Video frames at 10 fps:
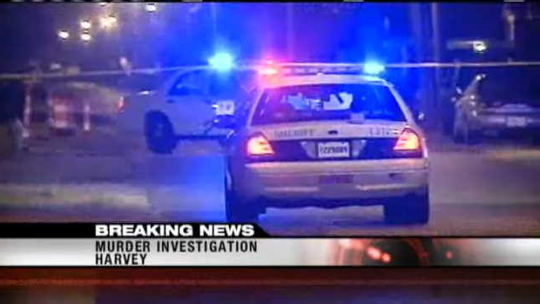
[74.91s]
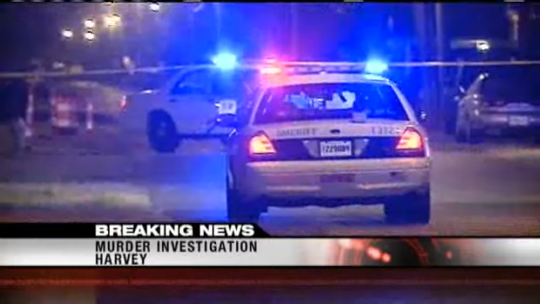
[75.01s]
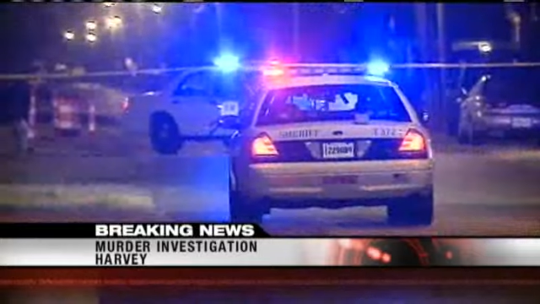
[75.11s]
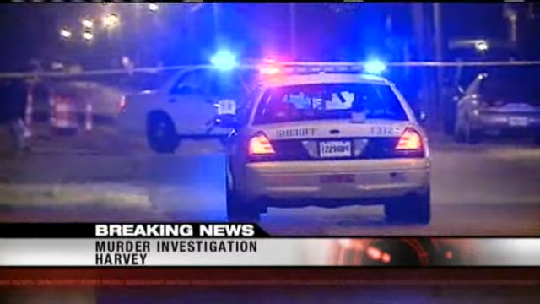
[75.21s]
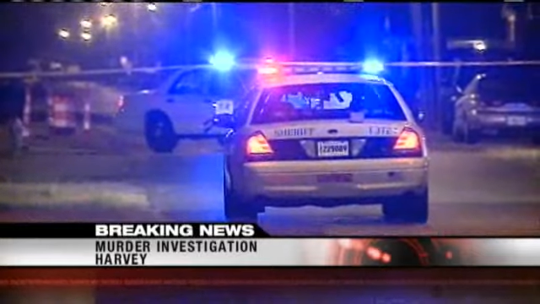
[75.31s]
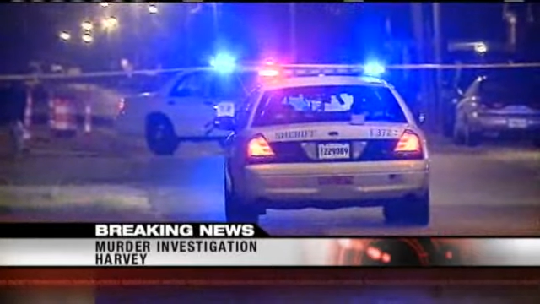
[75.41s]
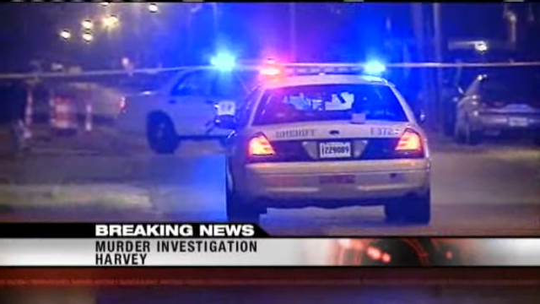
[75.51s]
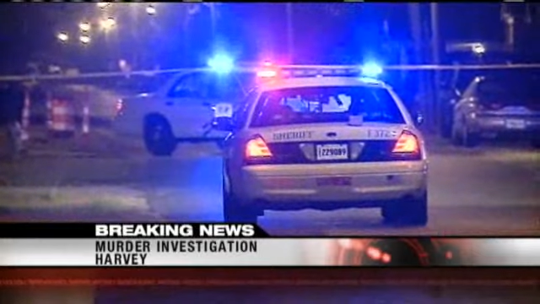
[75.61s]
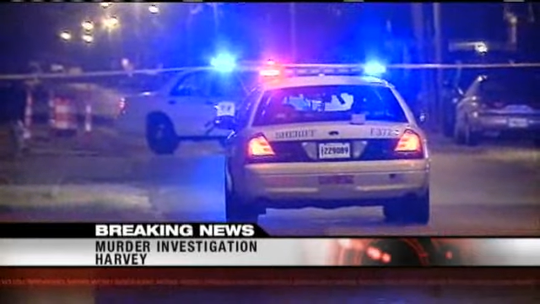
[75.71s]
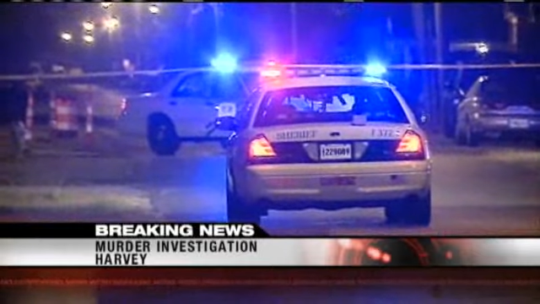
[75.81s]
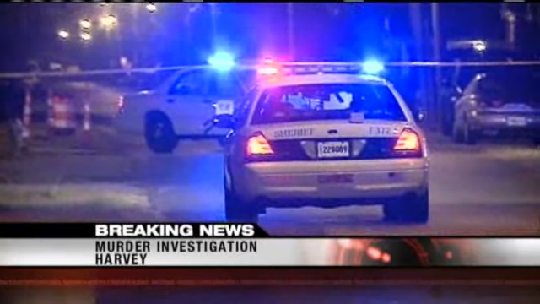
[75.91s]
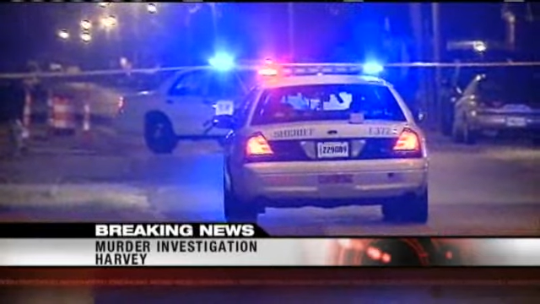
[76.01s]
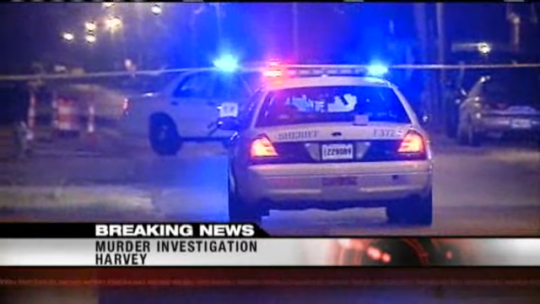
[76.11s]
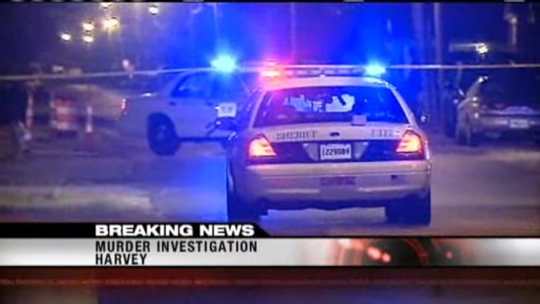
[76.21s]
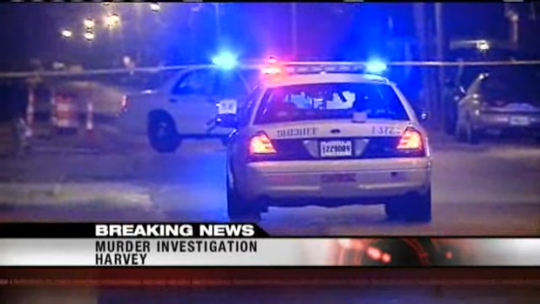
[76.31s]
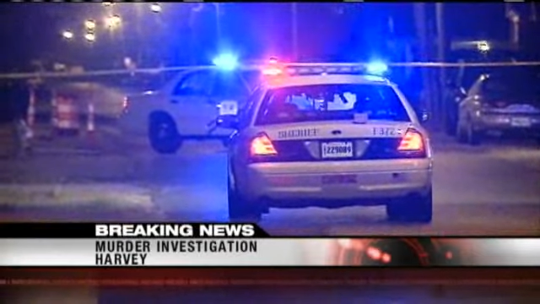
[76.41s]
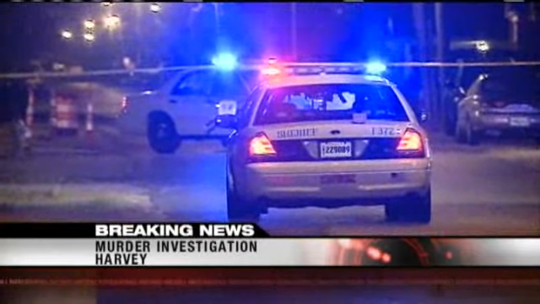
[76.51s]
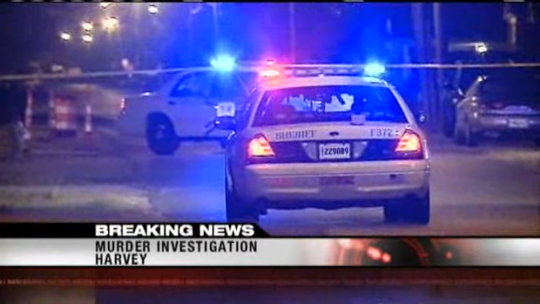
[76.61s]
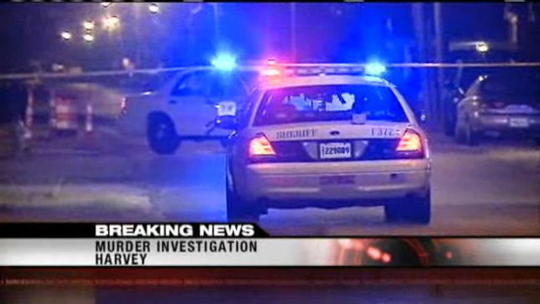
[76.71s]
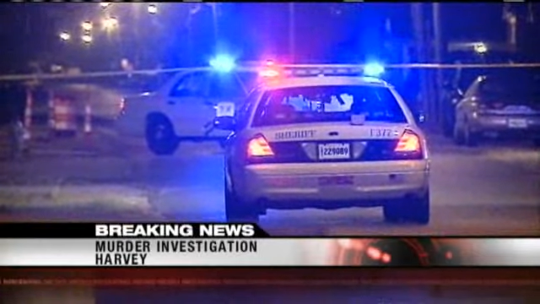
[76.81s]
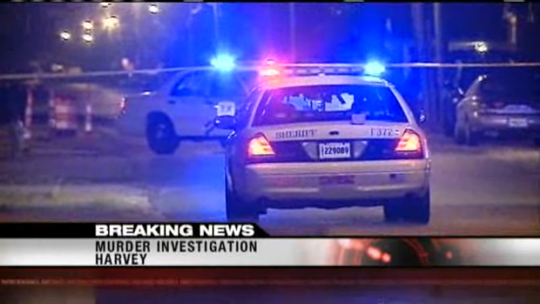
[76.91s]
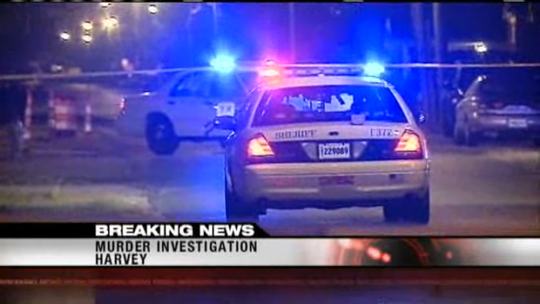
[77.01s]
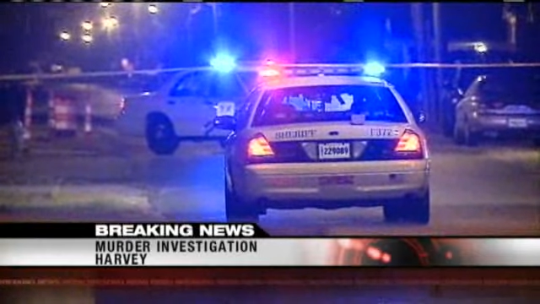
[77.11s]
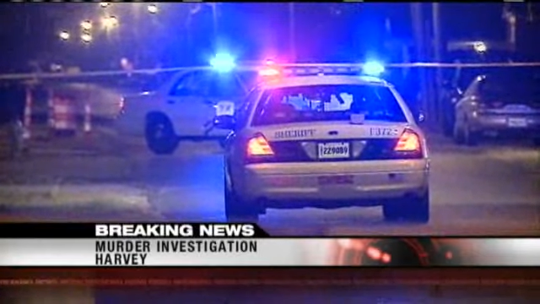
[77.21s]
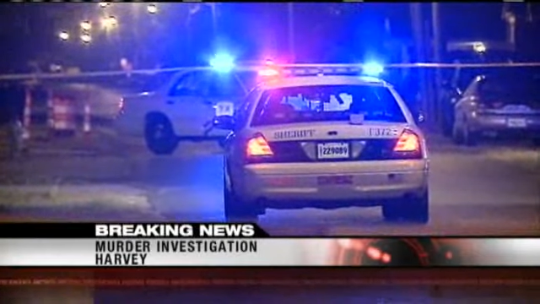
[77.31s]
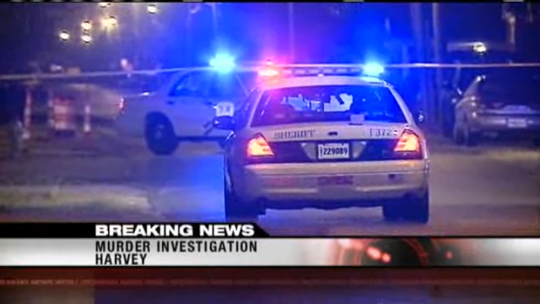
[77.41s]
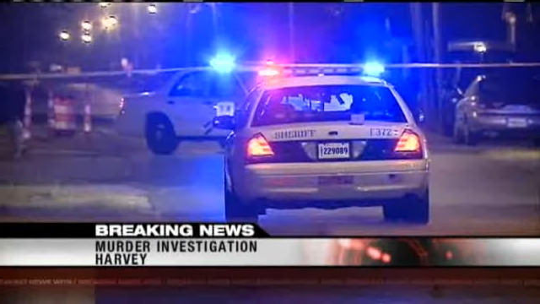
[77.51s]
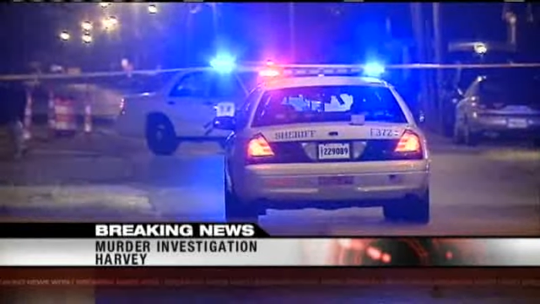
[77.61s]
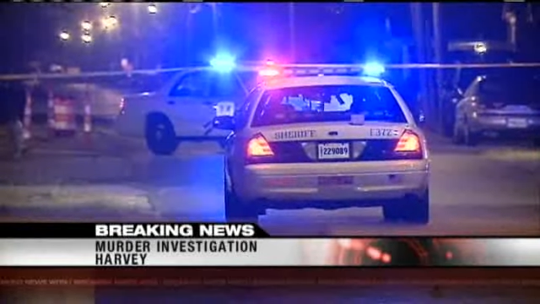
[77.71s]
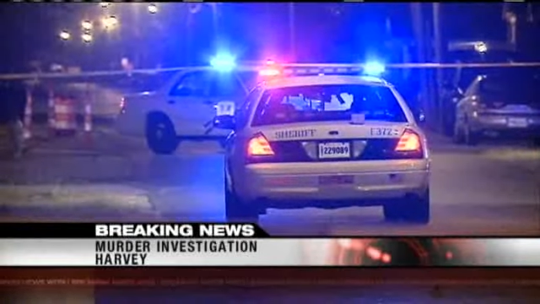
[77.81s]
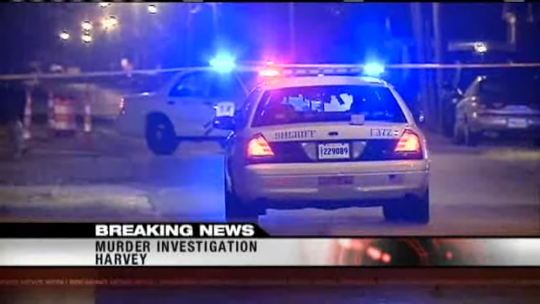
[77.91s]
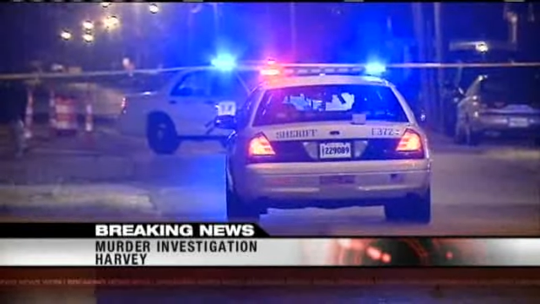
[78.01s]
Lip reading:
No face is visible, so there are no lips to read.